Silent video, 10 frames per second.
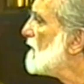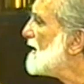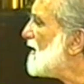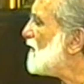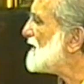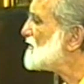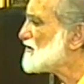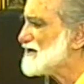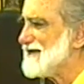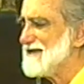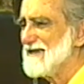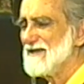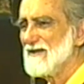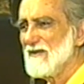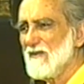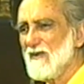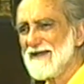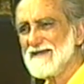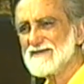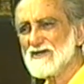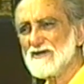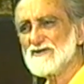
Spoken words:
Now what is her